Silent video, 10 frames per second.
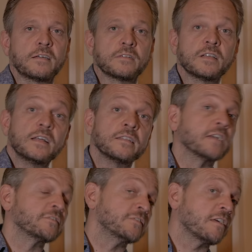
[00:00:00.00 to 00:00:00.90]
sound.
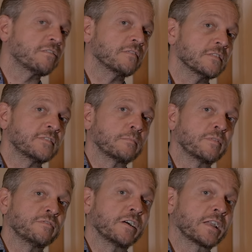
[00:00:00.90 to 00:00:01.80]
There's nothing that this
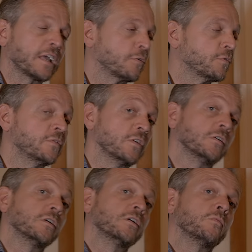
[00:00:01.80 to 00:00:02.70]
amplifier cannot
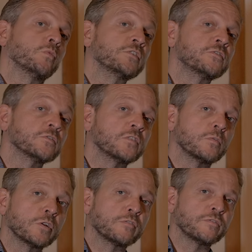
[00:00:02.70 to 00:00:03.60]
do. What is
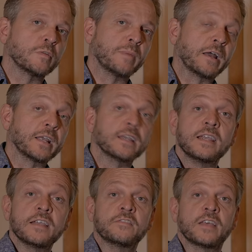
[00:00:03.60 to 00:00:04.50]
also wonderful about it
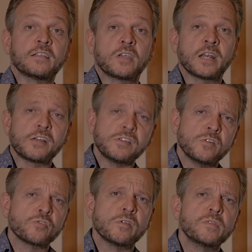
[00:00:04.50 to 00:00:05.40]
is that you can
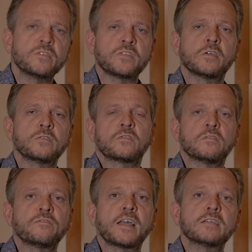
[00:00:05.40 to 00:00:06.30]
actually trim the tones
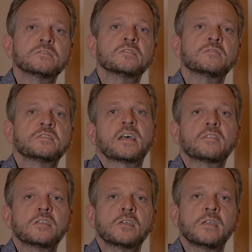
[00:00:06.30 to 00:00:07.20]
and the flavors of the
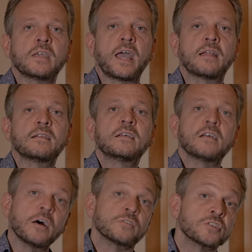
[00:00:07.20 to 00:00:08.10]
sound that you can get.
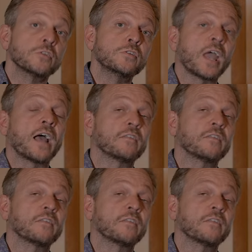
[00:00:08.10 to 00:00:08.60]
I'll show you